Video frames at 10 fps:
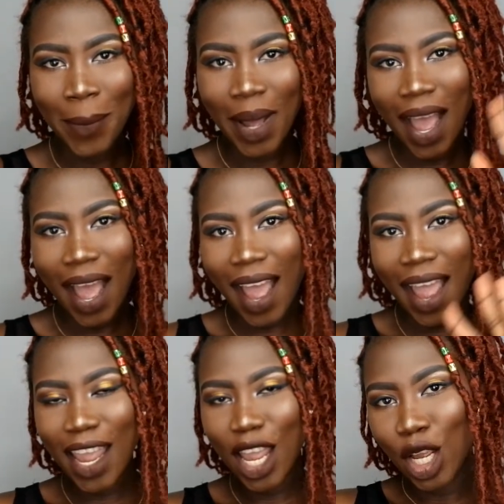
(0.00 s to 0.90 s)

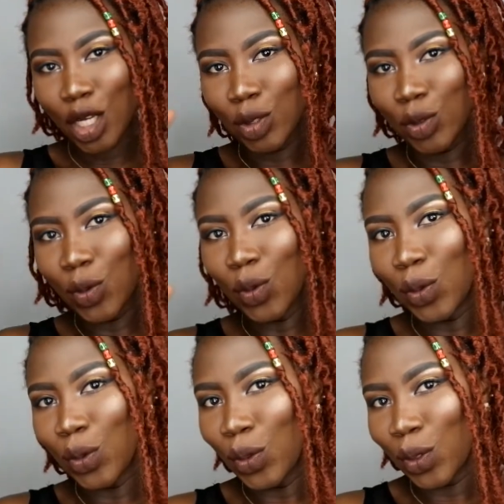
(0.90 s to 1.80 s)
Bye.
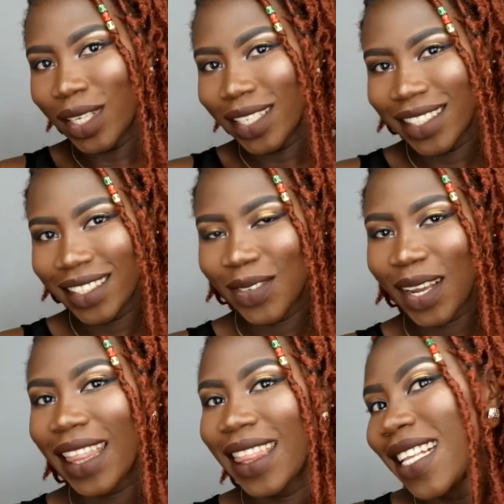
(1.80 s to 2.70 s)
Doeg.
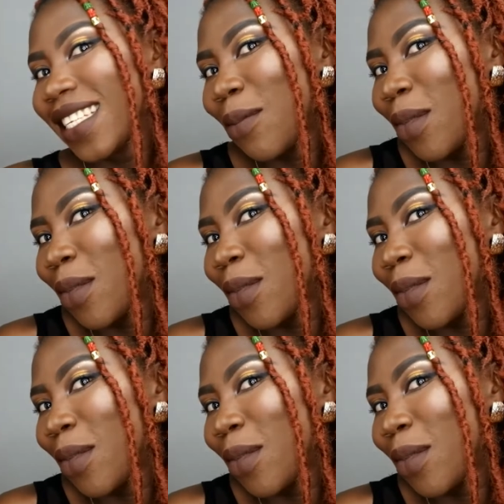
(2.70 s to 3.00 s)
Vergeet niet te